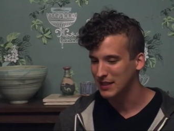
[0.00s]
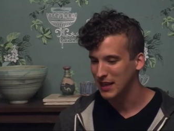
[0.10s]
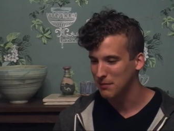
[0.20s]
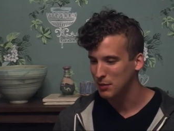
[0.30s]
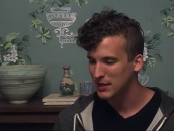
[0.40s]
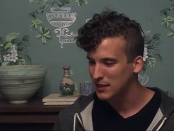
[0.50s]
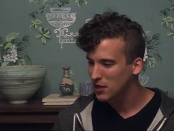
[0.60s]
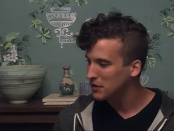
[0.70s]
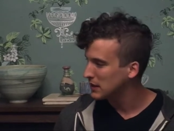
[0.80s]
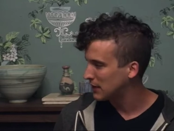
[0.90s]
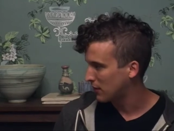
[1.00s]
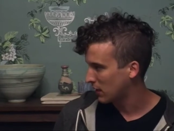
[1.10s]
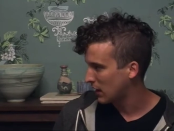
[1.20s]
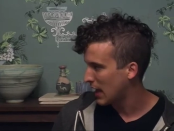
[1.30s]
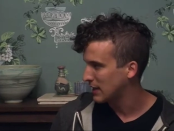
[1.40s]
that it presents all these different
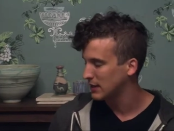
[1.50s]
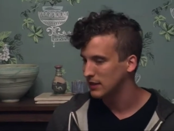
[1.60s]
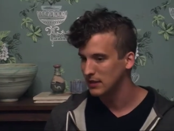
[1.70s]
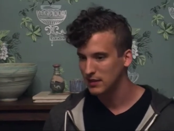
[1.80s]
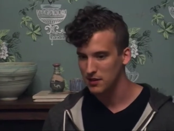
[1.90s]
classes.